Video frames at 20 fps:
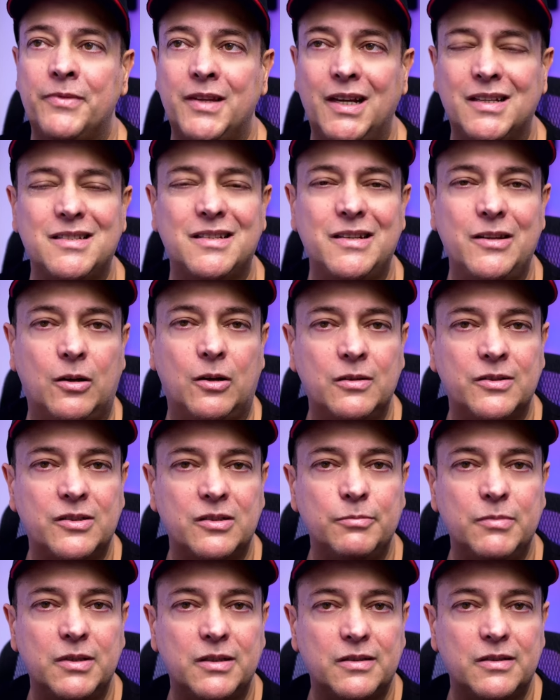that's the
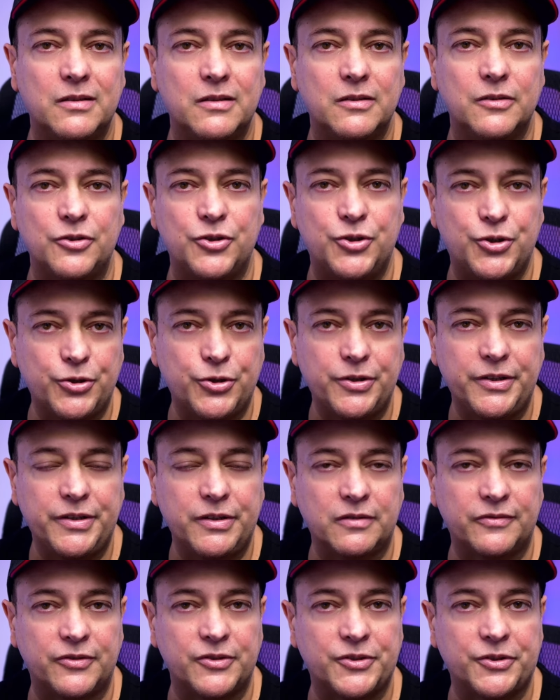ultimate
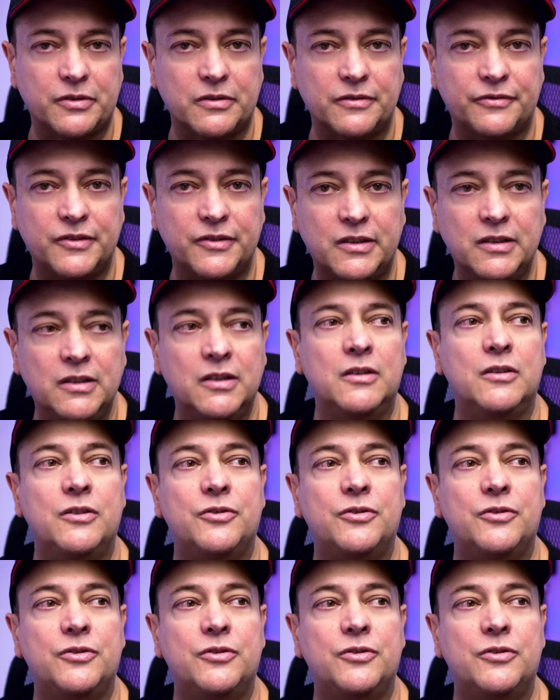journey of photography,